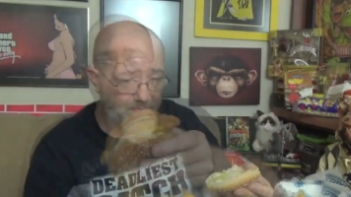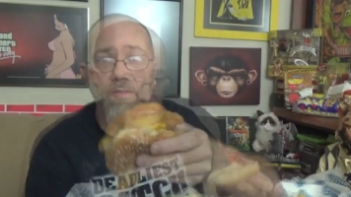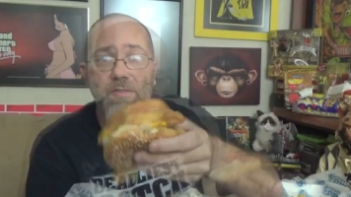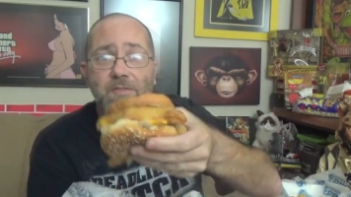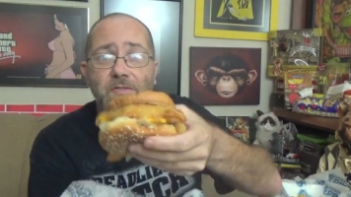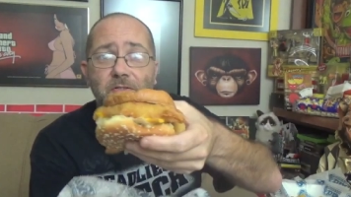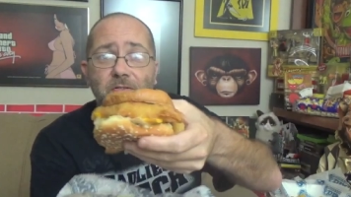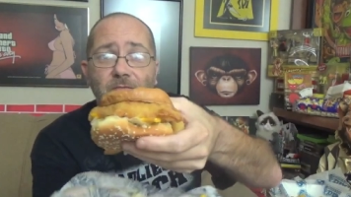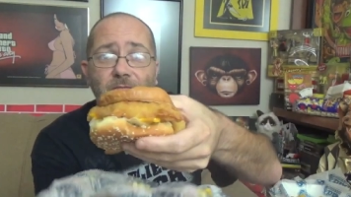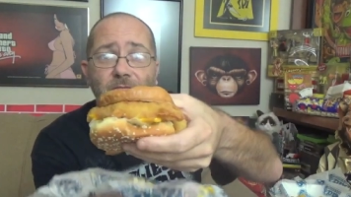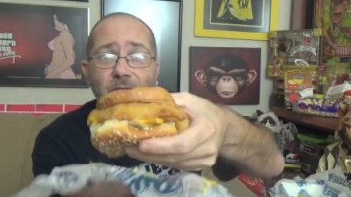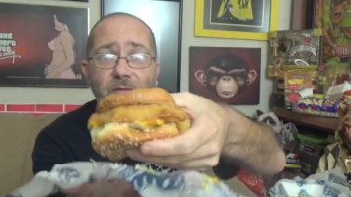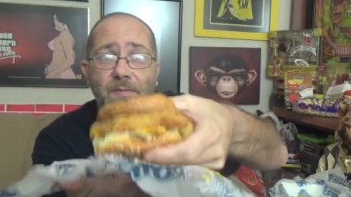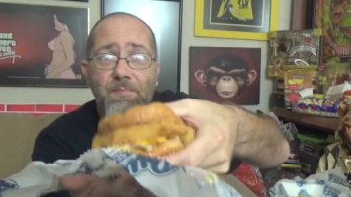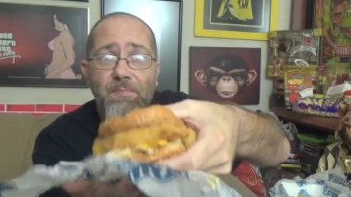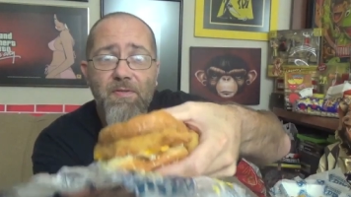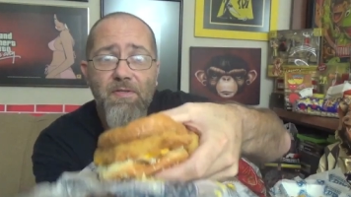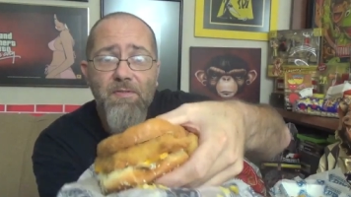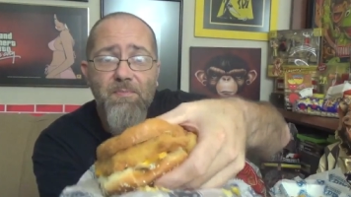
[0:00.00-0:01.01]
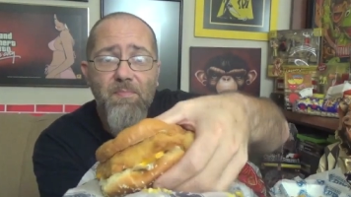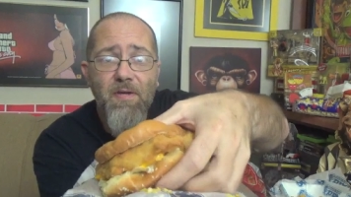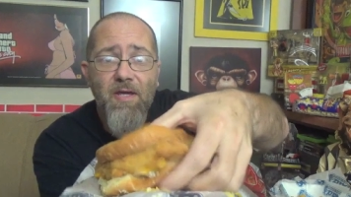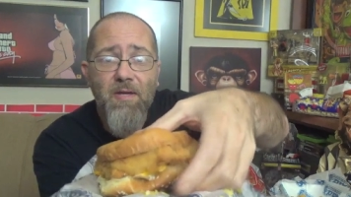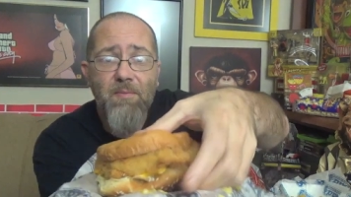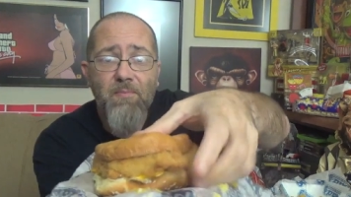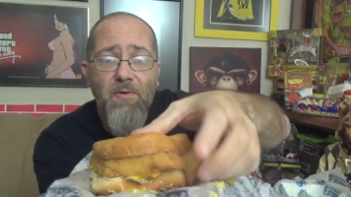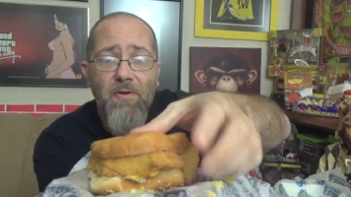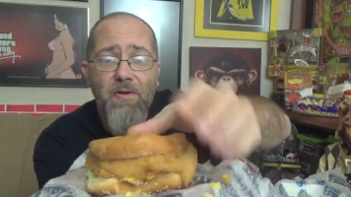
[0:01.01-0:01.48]
Let's just flip this
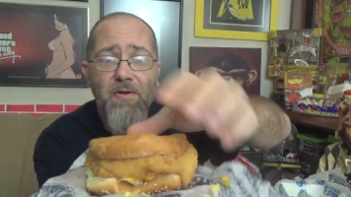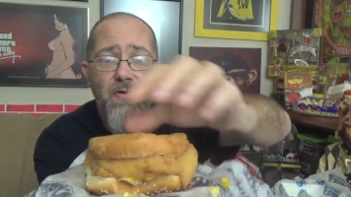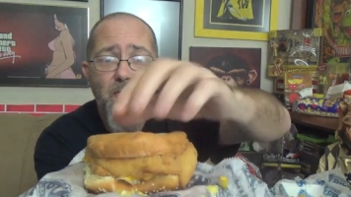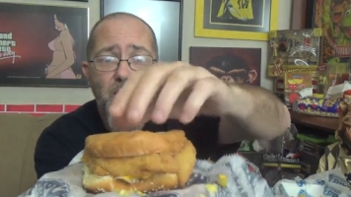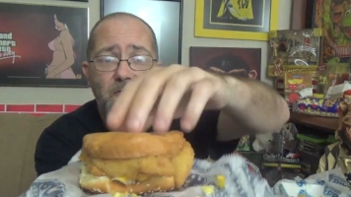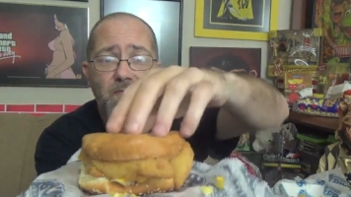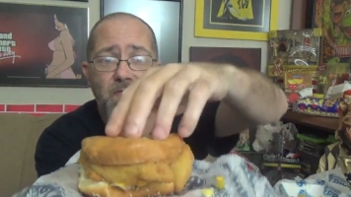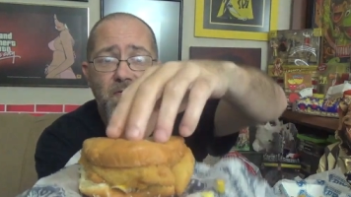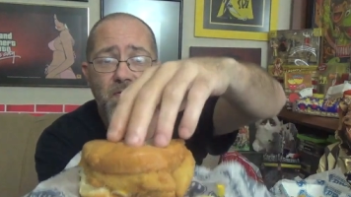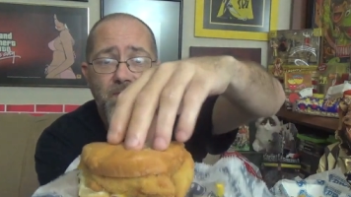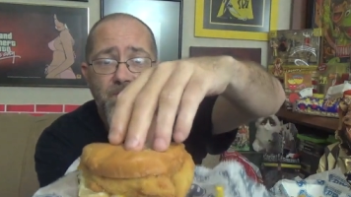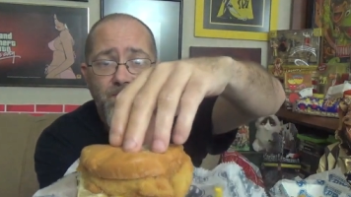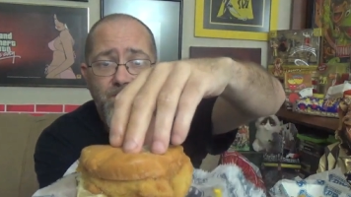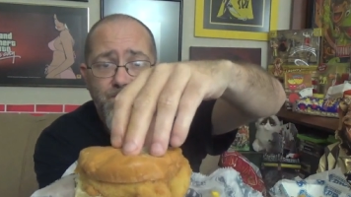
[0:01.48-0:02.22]
bad boy over.